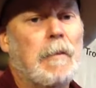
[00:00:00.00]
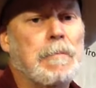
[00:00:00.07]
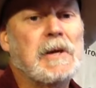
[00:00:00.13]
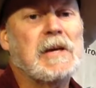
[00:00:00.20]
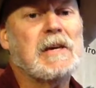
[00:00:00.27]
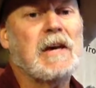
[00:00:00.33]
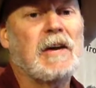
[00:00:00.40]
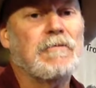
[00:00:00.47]
a
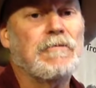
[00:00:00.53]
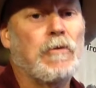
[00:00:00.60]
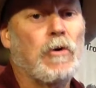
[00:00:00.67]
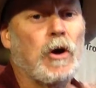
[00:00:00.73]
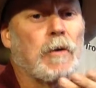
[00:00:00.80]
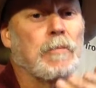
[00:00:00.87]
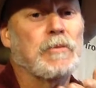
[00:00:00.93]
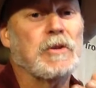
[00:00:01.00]
big gun
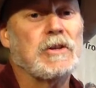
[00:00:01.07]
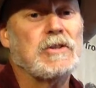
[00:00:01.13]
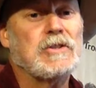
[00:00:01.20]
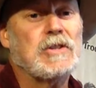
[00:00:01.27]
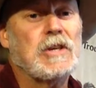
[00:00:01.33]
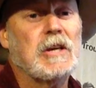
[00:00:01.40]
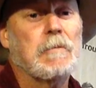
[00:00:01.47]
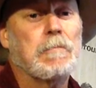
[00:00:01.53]
for him. The
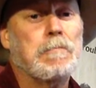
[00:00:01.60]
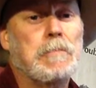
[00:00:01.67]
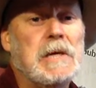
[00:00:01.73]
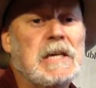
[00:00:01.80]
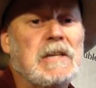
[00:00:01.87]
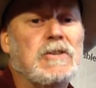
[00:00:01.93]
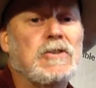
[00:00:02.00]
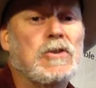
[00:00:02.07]
Sig
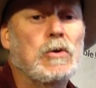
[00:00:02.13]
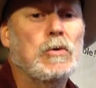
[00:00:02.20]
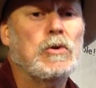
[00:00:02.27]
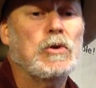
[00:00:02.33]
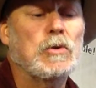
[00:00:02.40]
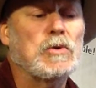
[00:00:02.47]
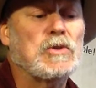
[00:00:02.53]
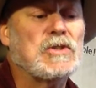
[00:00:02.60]

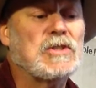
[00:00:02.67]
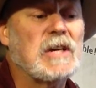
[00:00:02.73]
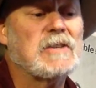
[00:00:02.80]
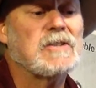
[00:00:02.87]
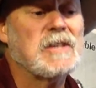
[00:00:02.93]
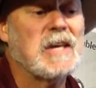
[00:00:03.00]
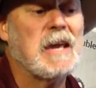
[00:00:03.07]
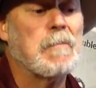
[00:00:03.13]

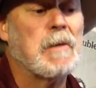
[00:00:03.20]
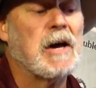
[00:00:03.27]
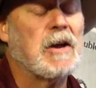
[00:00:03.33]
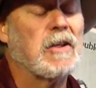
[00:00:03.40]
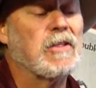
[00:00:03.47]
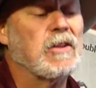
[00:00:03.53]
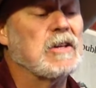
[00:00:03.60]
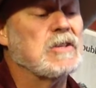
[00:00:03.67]
P226 came
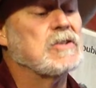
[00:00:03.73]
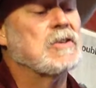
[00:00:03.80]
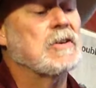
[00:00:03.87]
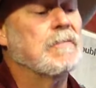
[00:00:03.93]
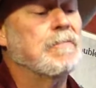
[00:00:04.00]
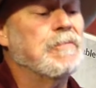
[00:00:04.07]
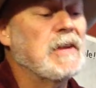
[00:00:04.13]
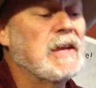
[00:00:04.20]
out of this.
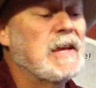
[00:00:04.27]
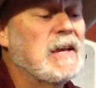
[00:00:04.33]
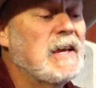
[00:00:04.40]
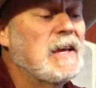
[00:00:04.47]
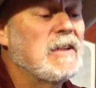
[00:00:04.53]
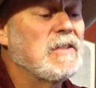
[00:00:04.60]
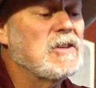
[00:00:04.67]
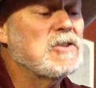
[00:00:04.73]

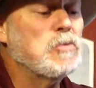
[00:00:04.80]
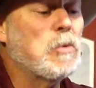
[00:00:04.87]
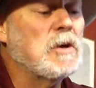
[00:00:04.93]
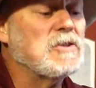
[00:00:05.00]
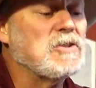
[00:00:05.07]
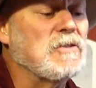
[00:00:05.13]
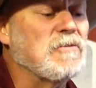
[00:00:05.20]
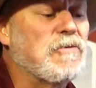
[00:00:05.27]
This
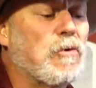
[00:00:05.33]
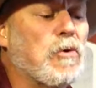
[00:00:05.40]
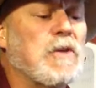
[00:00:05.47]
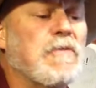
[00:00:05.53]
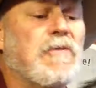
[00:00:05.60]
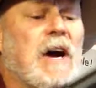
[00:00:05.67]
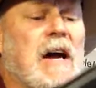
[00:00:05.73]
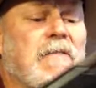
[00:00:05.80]
one's in
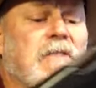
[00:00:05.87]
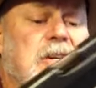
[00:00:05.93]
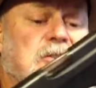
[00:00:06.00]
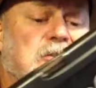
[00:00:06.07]
45